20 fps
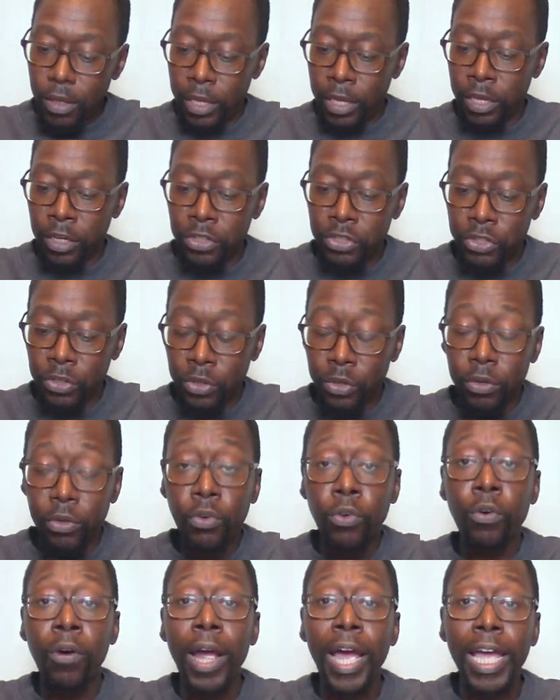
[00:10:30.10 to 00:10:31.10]
Enter
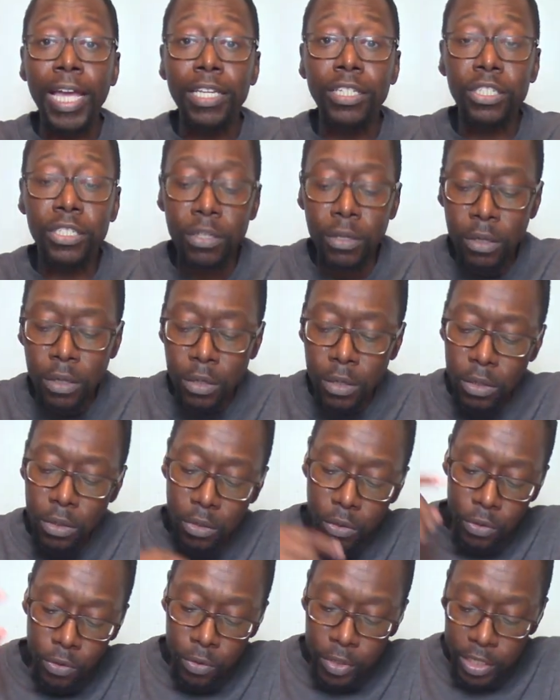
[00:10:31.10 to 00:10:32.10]
Christ,
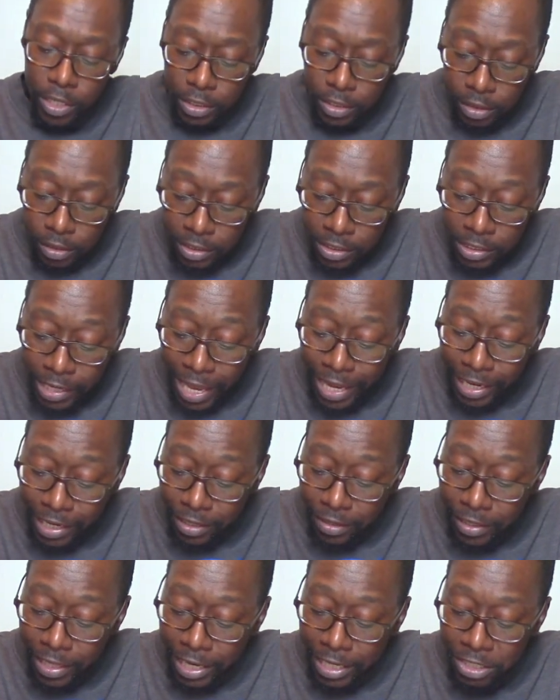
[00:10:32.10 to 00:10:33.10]
who is the
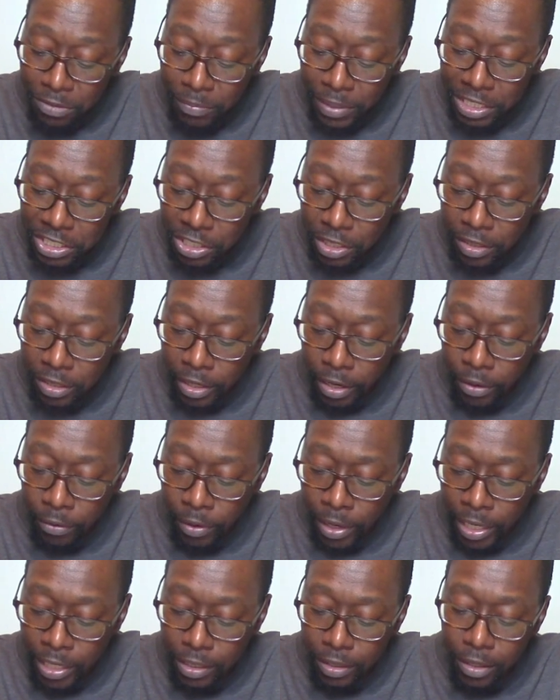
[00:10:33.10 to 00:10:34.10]
second that is mentioned there,
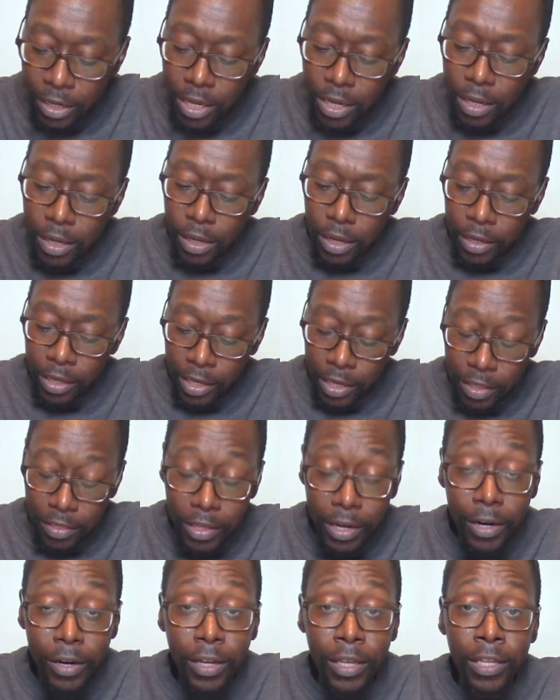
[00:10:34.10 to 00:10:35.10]
right? Again,
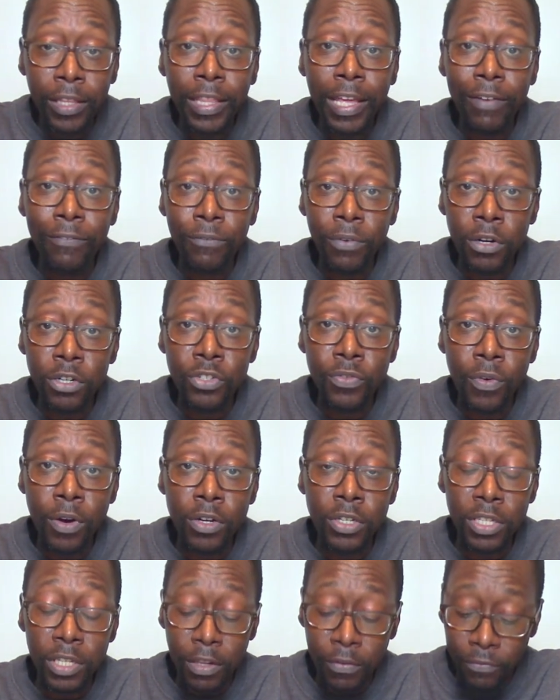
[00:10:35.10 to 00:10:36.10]
there in that first
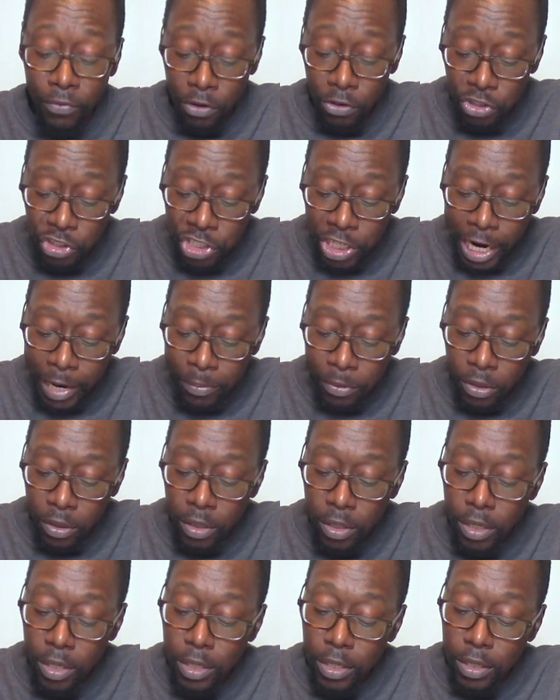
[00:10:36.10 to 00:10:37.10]
verse in the first chapter,
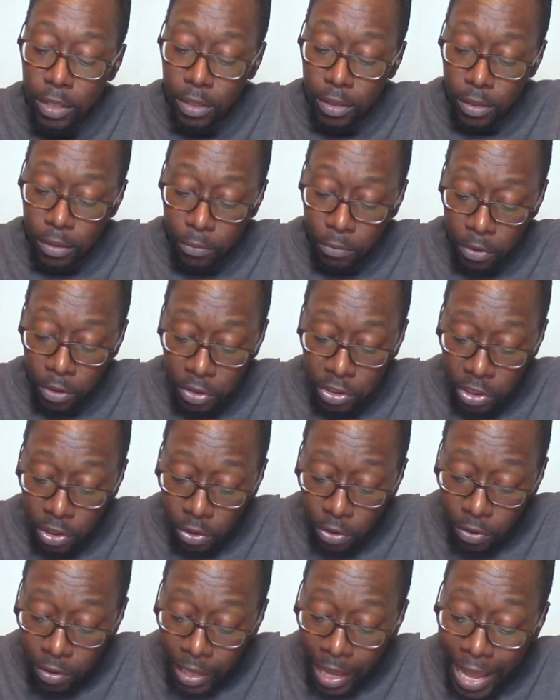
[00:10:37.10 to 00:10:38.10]
we're
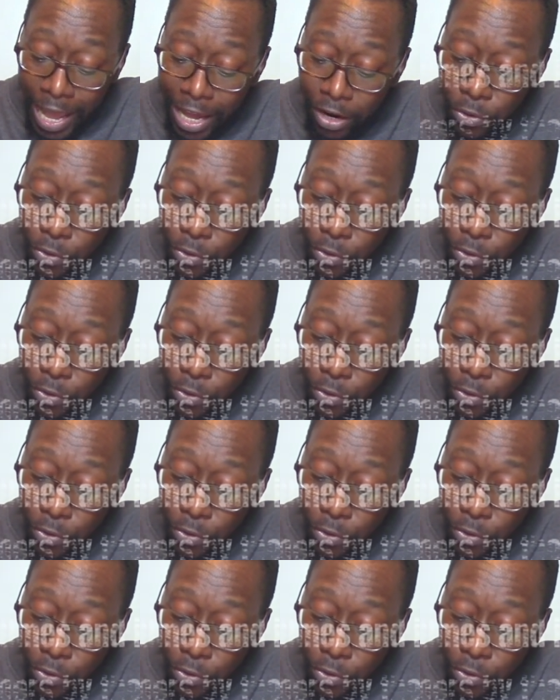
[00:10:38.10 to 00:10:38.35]
told, God,